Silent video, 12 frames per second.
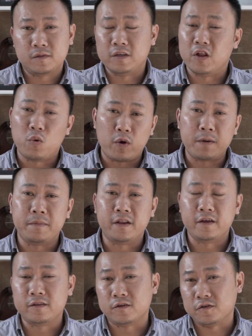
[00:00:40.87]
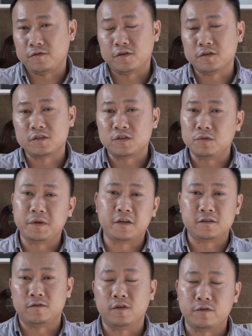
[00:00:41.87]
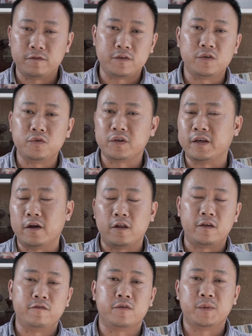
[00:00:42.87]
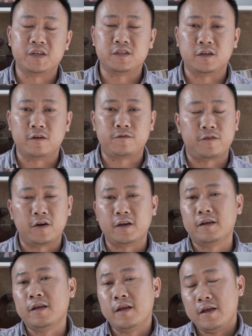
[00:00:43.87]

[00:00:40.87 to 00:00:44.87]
1 minute or first 2 minutes of the review, you get all the information up front.